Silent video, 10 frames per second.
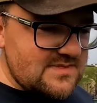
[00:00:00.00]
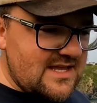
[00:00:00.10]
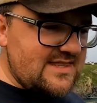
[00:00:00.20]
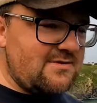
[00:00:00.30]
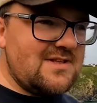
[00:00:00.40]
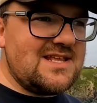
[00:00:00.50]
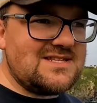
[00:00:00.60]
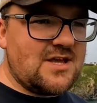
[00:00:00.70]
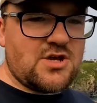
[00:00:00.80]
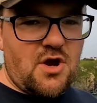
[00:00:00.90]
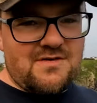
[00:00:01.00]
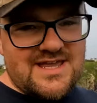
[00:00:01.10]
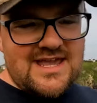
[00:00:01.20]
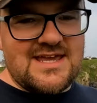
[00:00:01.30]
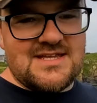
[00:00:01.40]
that there are these like
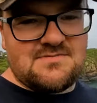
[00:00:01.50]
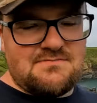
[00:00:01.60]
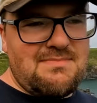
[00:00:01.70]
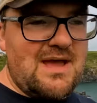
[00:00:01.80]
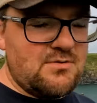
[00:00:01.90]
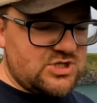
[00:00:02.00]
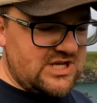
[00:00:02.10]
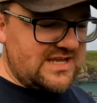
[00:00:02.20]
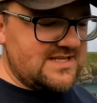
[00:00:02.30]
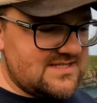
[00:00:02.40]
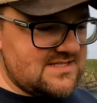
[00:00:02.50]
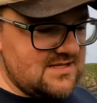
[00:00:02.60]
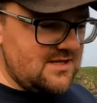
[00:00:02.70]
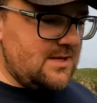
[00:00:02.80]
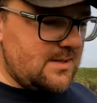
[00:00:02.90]
corrugated metal sheets
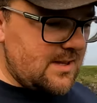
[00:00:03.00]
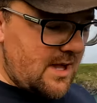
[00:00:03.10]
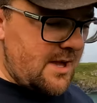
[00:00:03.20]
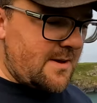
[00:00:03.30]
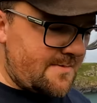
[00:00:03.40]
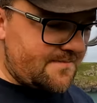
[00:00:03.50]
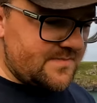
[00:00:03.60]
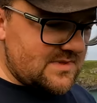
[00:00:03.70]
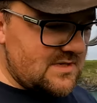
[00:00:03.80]
um,